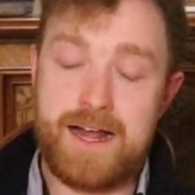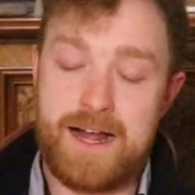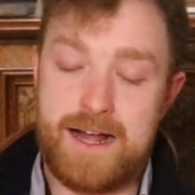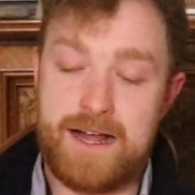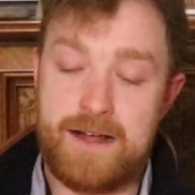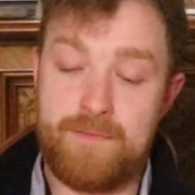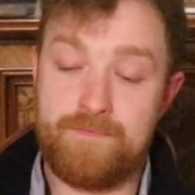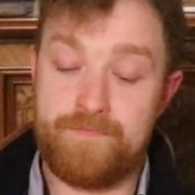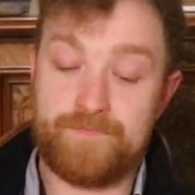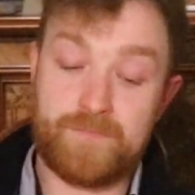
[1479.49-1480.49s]

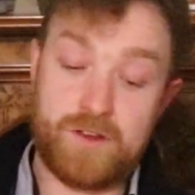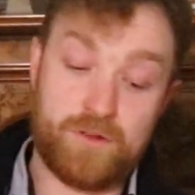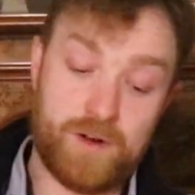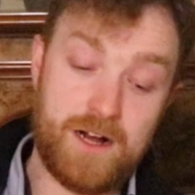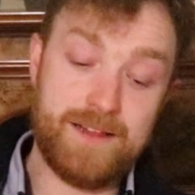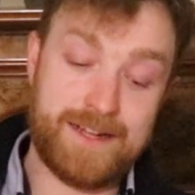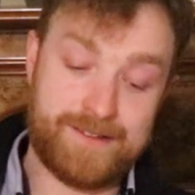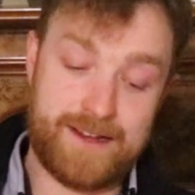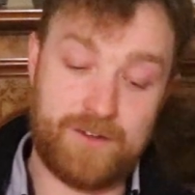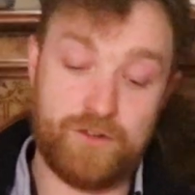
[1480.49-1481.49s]
So with all that
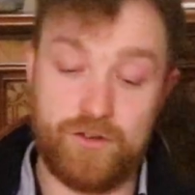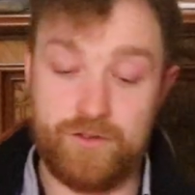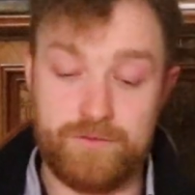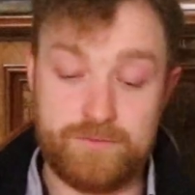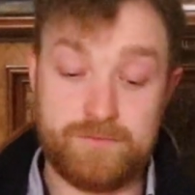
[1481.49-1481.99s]
said and done,